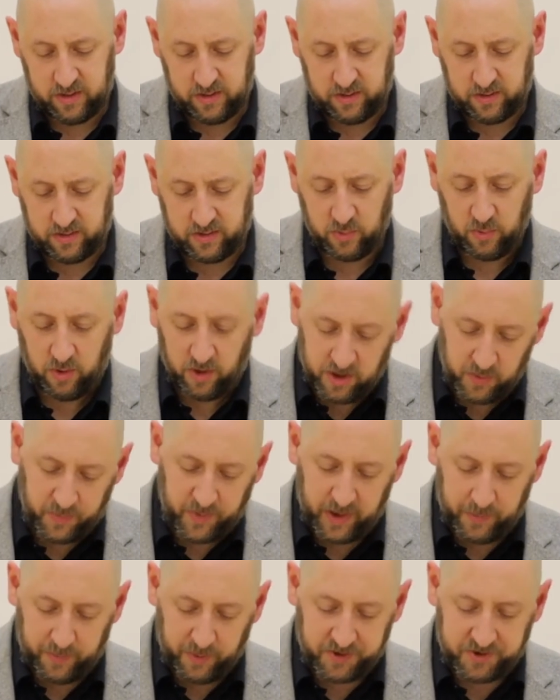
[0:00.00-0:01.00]
So all the
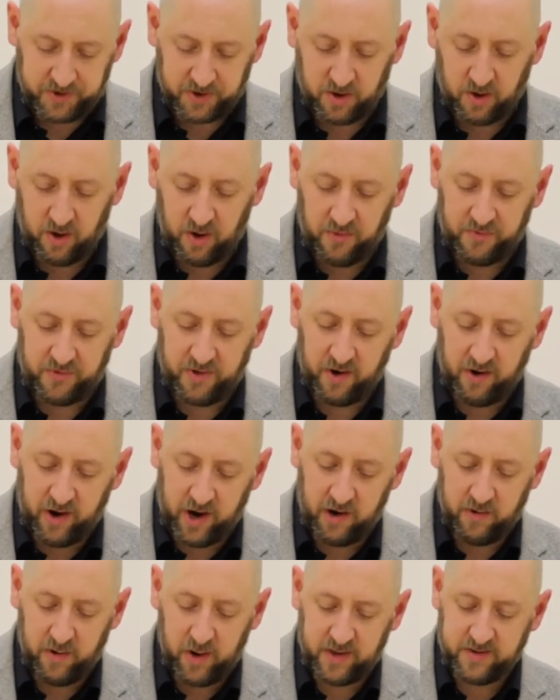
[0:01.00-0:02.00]
people took off their
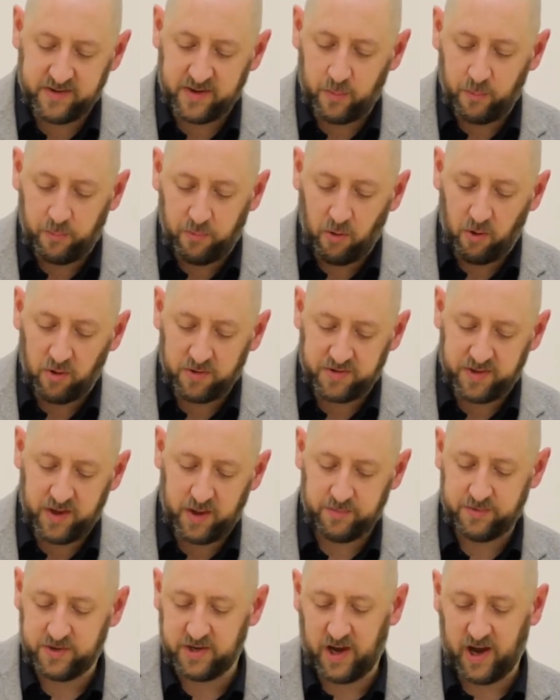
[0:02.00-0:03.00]
earrings and brought
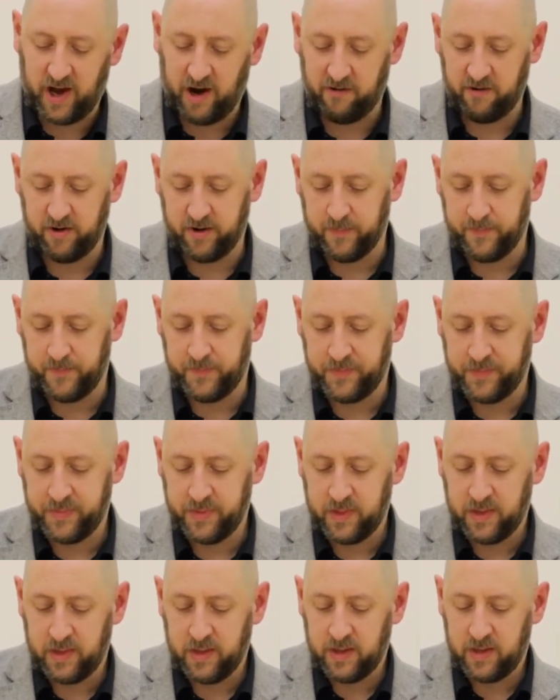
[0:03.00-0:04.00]
them to Aaron.
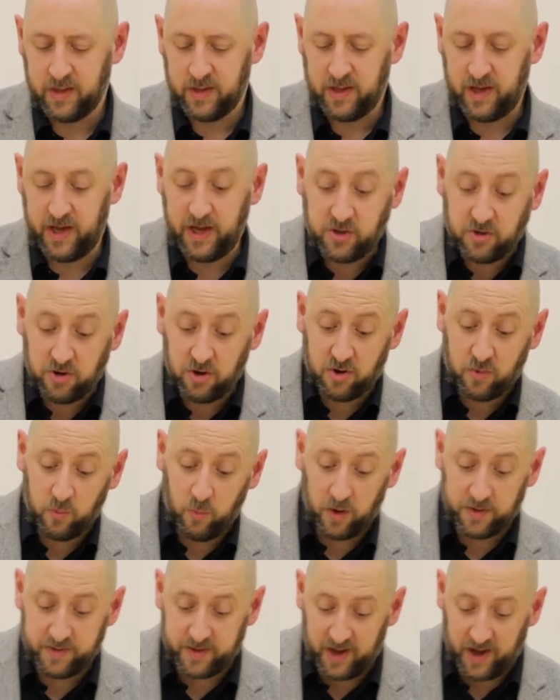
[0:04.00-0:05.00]
He took
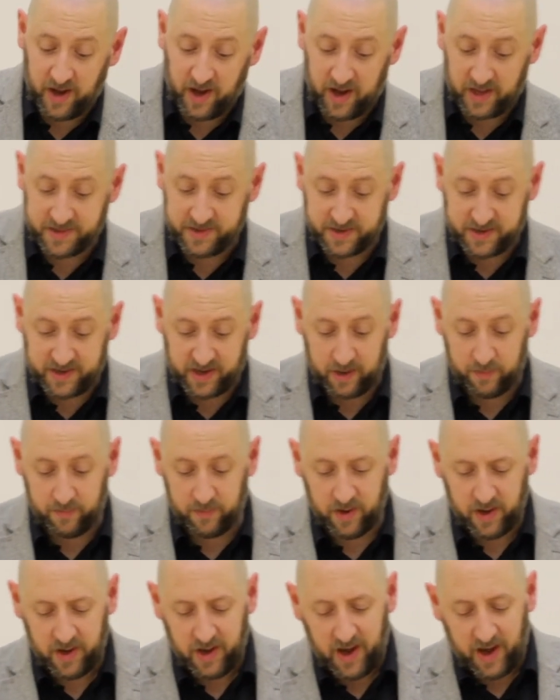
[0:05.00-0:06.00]
what they handed
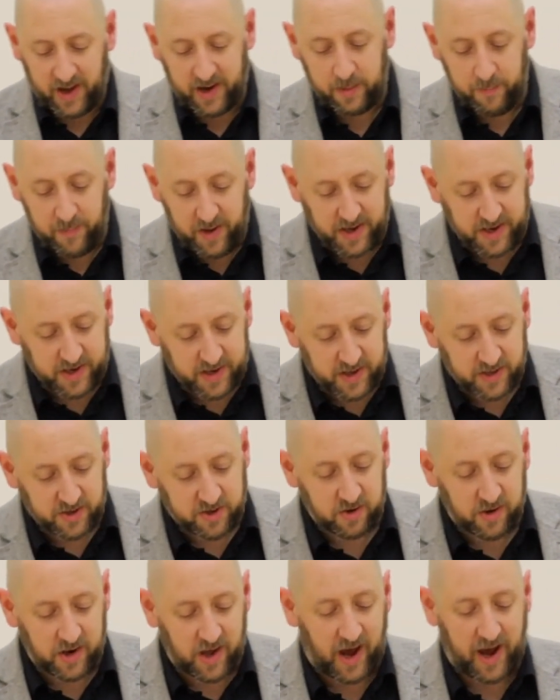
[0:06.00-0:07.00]
him, and he made it
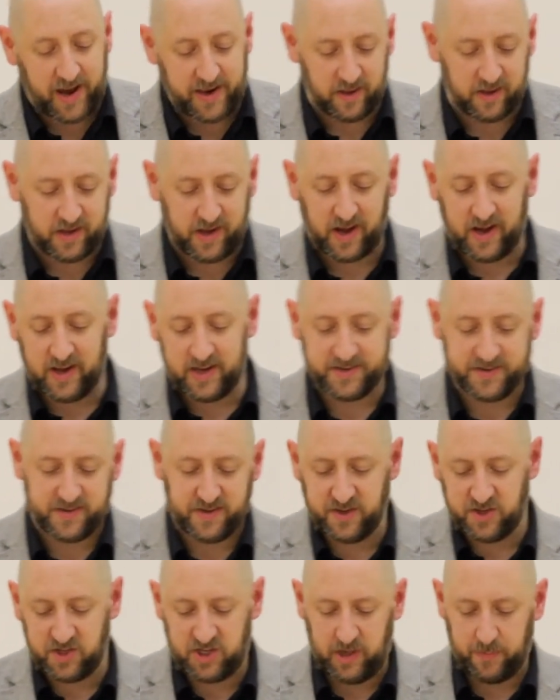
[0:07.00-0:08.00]
into an idol cast in
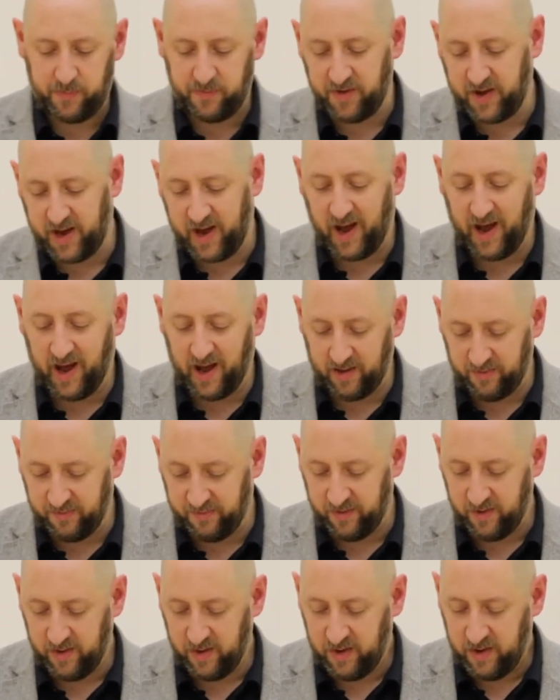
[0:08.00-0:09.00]
the shape of a
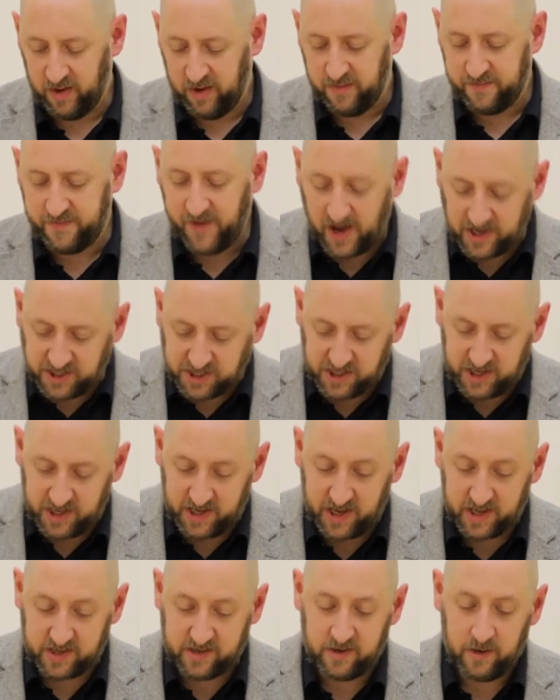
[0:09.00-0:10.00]
calf,
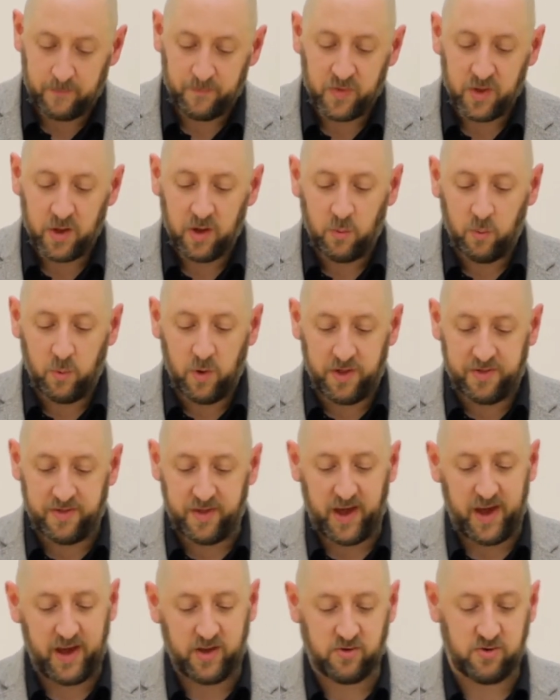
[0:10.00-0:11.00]
fashioning it with
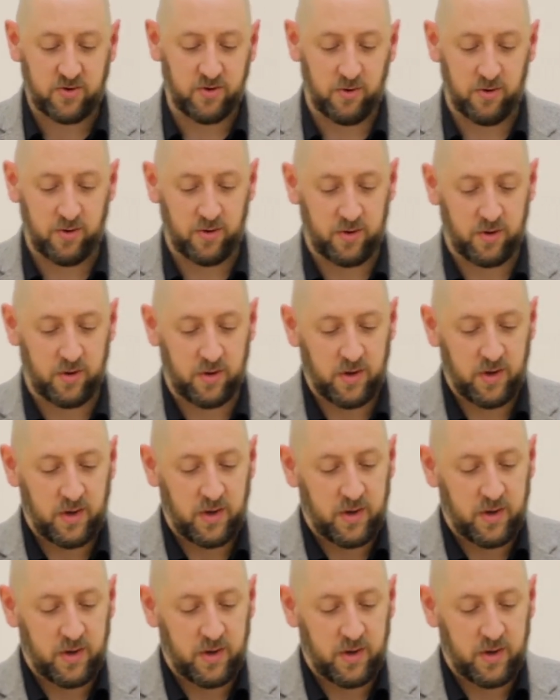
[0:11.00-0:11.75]
a tool.